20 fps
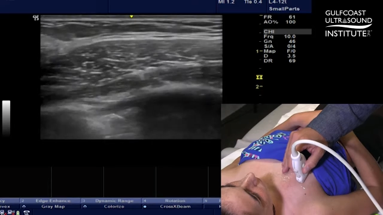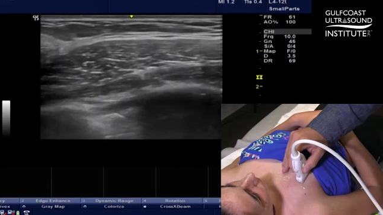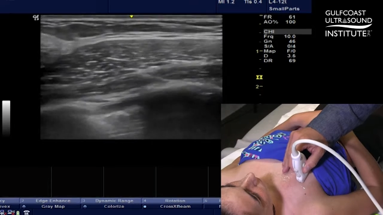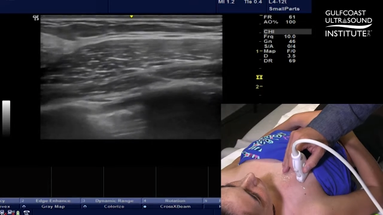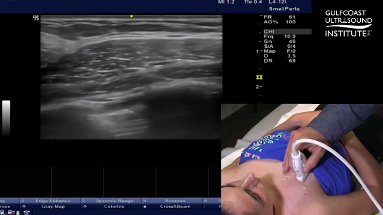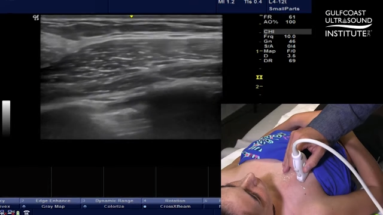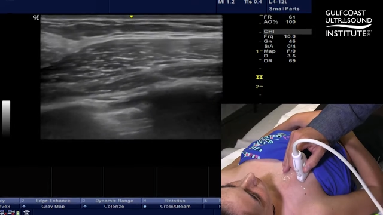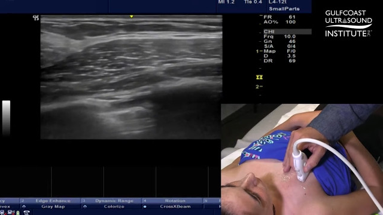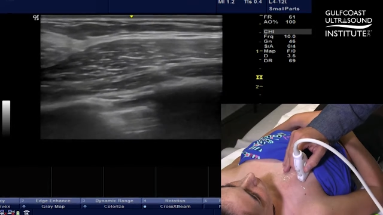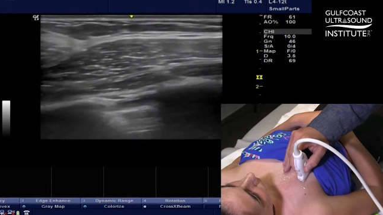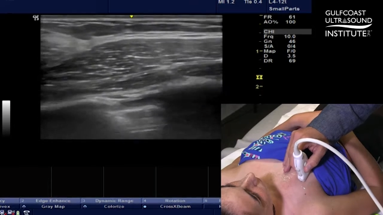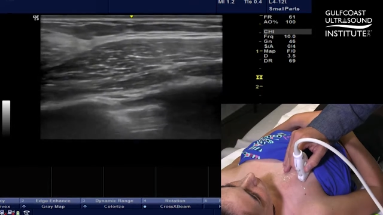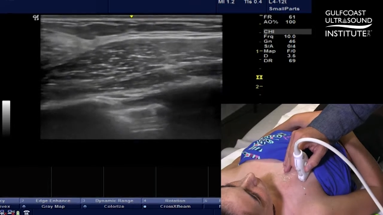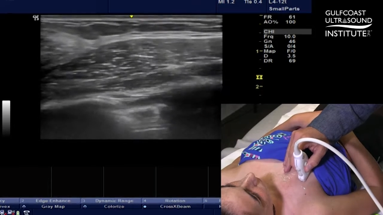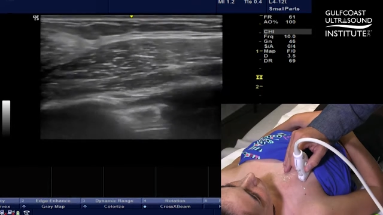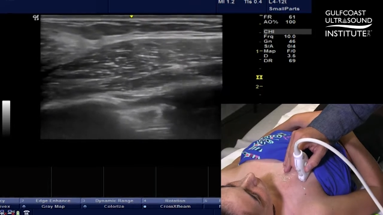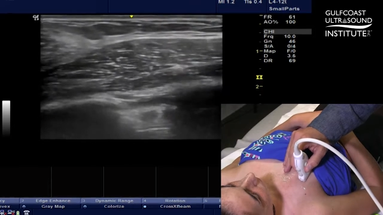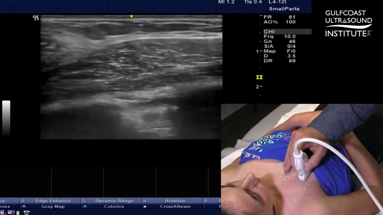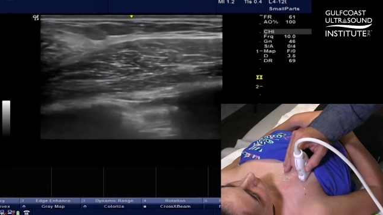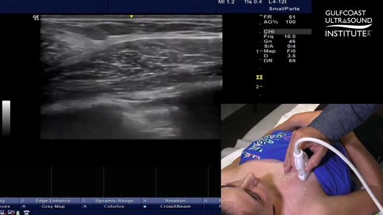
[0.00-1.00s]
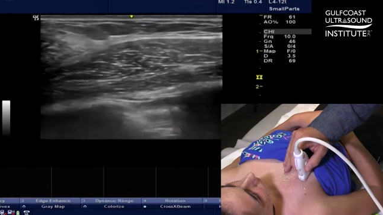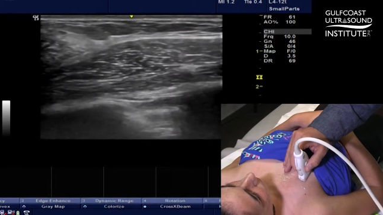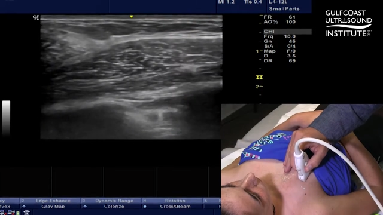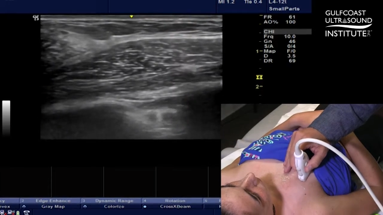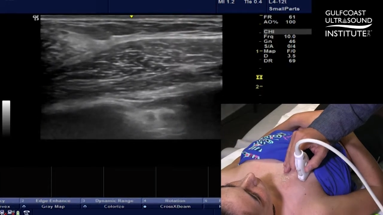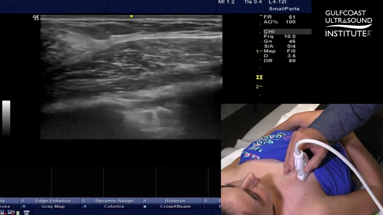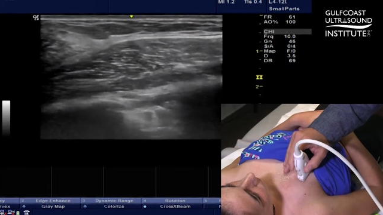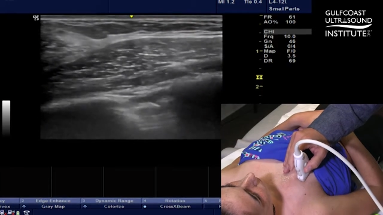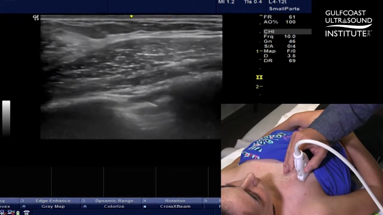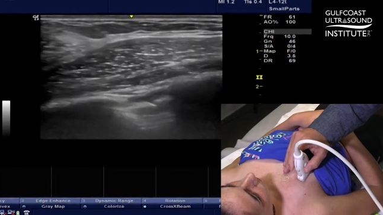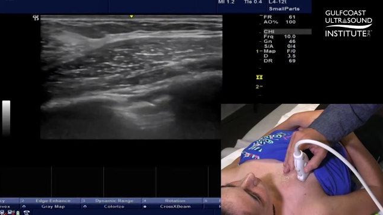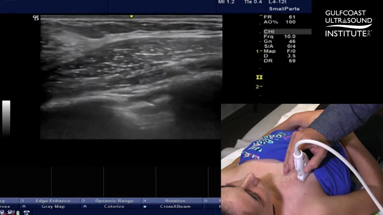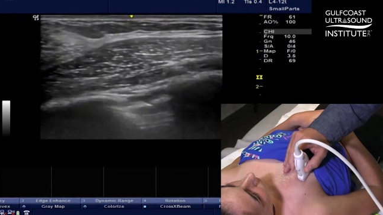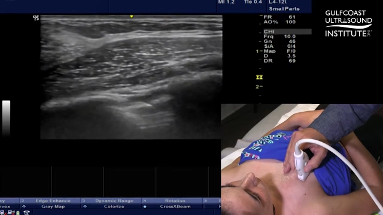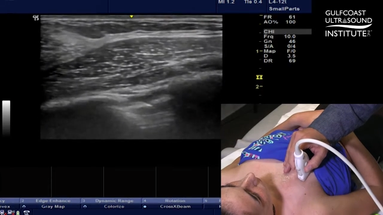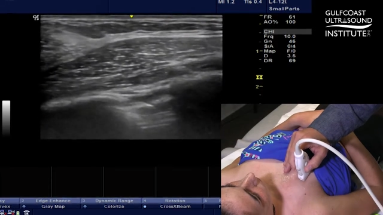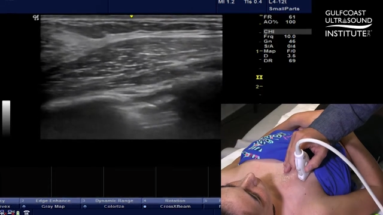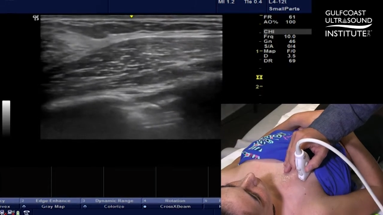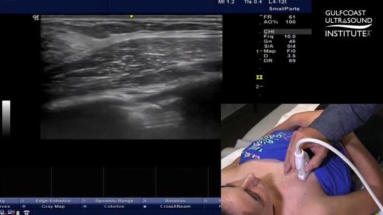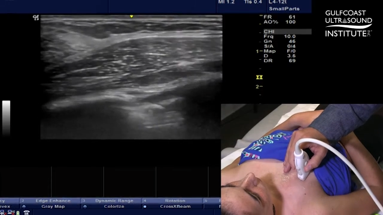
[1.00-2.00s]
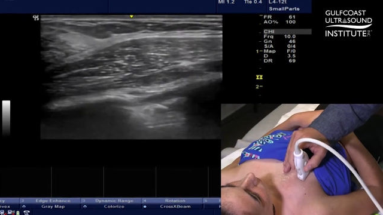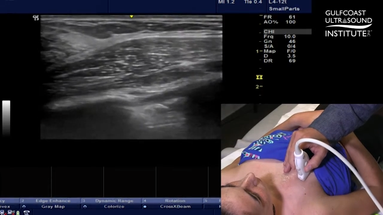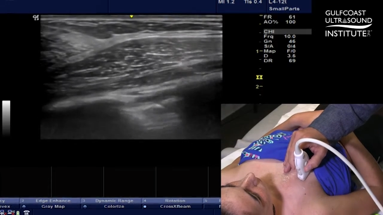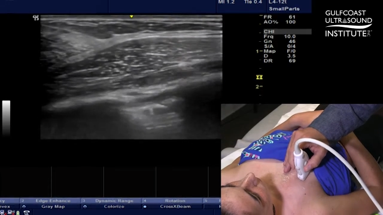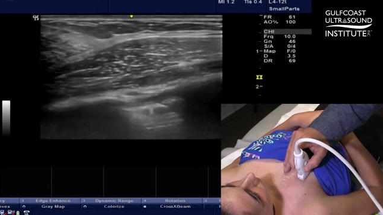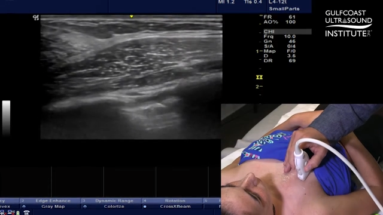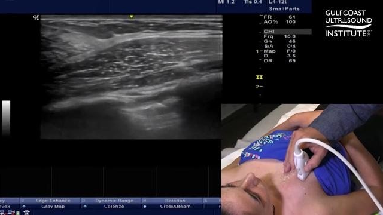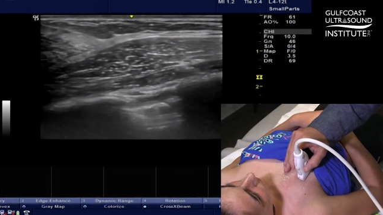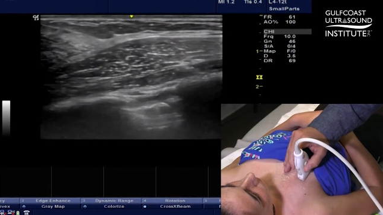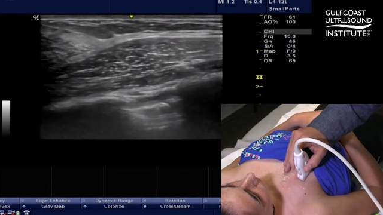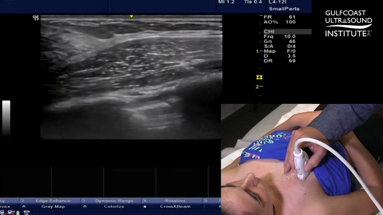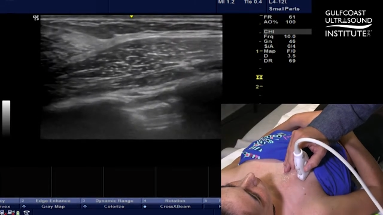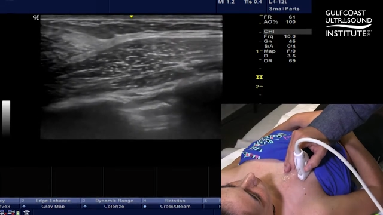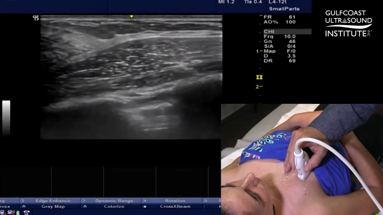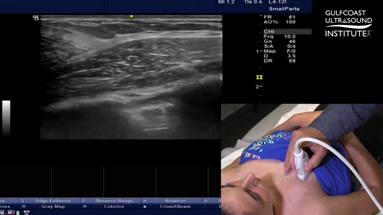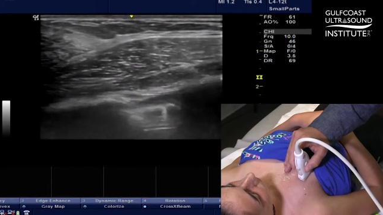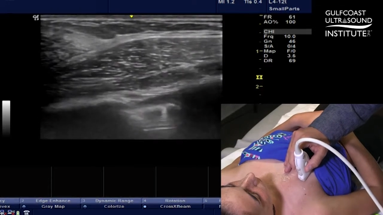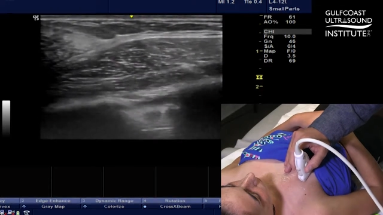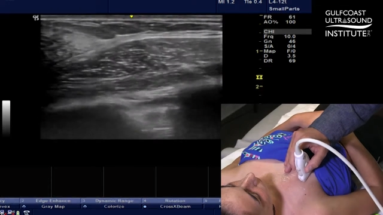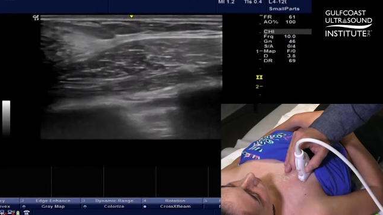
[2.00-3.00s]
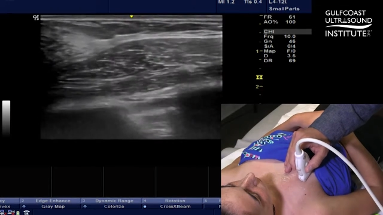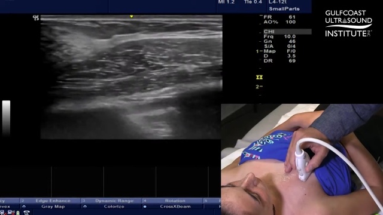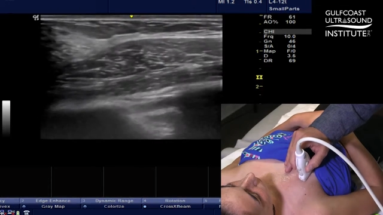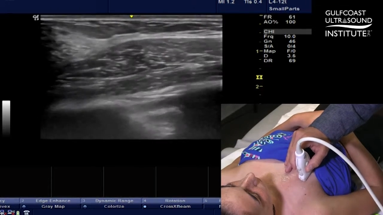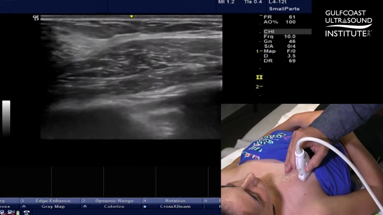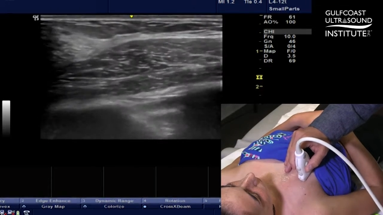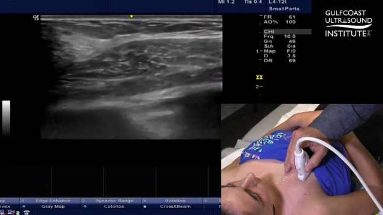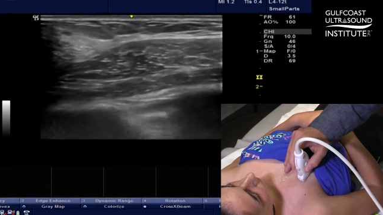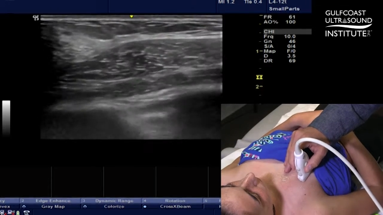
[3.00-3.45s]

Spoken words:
(no speaker visible)